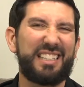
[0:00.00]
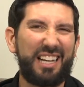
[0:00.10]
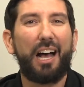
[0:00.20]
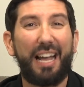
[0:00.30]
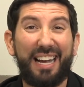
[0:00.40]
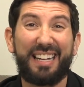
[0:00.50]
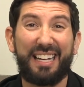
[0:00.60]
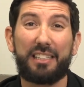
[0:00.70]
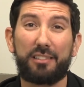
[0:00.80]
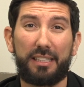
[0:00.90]
And
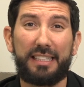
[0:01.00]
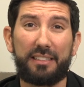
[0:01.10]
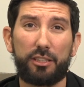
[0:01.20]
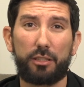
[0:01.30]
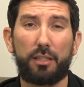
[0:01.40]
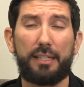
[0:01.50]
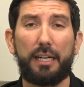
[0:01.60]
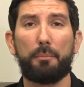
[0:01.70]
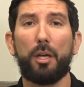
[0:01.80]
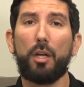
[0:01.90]
again, it's easier to clean
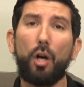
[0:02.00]
up.